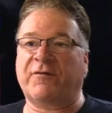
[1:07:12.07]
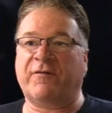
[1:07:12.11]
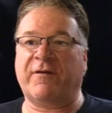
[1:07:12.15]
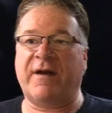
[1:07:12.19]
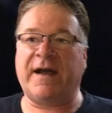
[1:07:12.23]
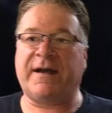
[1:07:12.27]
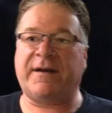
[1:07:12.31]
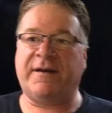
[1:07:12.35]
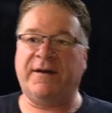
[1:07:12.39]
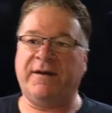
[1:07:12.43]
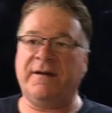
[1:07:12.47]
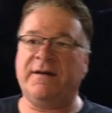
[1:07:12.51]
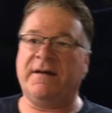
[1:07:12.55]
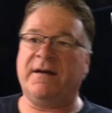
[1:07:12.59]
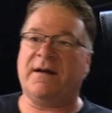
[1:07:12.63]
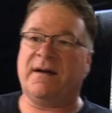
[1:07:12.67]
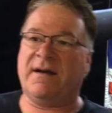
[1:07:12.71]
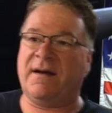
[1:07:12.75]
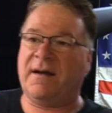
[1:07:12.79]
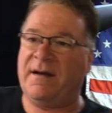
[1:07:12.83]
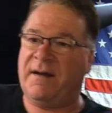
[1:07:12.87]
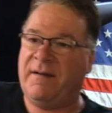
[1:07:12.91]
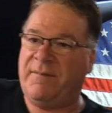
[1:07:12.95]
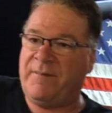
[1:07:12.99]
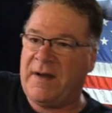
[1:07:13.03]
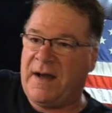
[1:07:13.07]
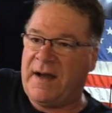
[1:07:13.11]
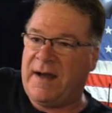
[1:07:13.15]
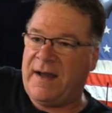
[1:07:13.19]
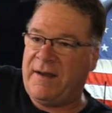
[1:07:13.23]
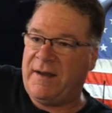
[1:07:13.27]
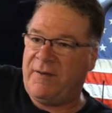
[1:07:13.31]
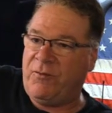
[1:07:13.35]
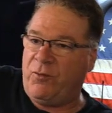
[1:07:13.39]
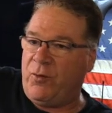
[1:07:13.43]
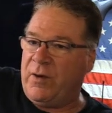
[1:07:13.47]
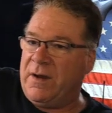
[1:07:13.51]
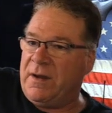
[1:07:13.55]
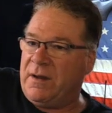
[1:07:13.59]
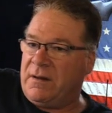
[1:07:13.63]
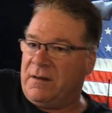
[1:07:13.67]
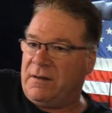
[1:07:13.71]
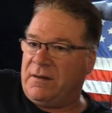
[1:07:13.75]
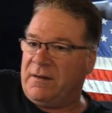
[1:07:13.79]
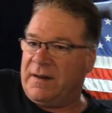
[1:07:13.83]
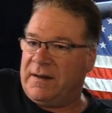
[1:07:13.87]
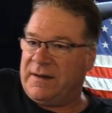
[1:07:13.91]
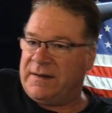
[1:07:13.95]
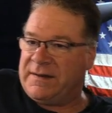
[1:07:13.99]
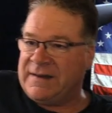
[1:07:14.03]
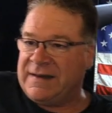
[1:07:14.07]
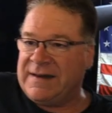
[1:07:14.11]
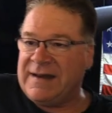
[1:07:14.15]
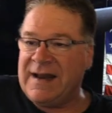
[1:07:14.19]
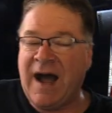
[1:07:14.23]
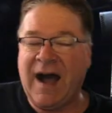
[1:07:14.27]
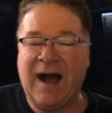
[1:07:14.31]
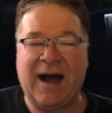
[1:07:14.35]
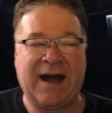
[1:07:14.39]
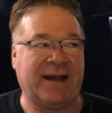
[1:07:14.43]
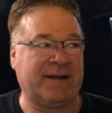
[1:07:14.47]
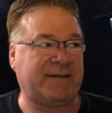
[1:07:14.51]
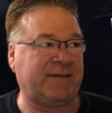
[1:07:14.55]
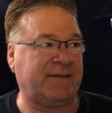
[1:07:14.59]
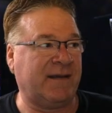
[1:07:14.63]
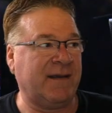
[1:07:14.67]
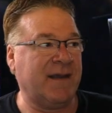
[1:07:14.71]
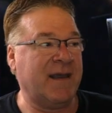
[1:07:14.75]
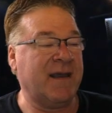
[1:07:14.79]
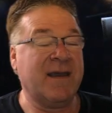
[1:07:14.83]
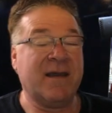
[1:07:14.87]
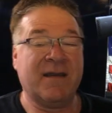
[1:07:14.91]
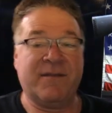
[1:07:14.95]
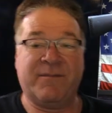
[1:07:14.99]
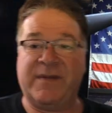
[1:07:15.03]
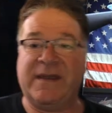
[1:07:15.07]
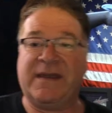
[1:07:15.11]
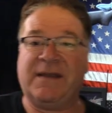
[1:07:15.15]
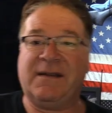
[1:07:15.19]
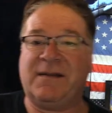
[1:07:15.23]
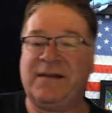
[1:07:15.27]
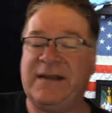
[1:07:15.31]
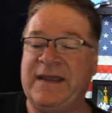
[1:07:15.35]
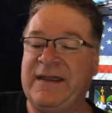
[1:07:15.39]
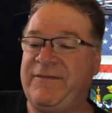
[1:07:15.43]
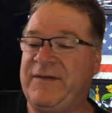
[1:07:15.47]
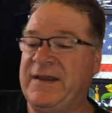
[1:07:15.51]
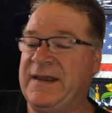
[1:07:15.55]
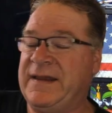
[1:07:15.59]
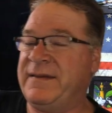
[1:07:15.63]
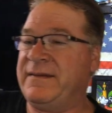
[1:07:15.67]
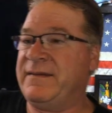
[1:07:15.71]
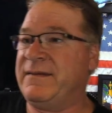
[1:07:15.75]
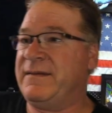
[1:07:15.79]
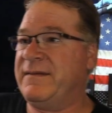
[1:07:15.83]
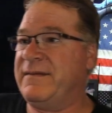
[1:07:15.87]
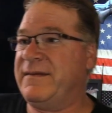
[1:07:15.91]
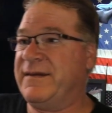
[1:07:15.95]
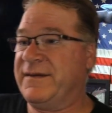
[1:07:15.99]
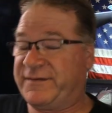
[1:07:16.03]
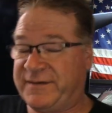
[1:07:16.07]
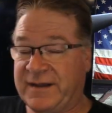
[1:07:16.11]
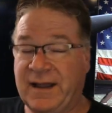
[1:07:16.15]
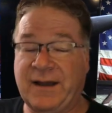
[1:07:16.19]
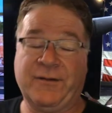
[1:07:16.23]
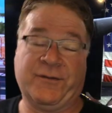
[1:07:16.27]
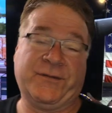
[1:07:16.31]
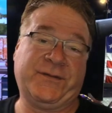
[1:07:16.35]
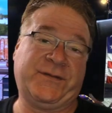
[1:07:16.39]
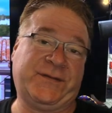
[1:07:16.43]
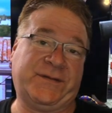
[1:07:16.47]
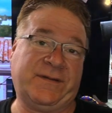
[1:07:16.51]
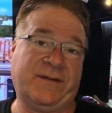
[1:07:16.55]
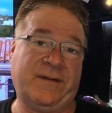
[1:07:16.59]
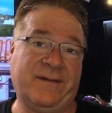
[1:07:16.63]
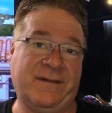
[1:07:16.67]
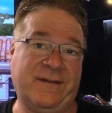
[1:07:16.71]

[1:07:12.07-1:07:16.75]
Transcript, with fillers: the record, um, I will not be leaving this house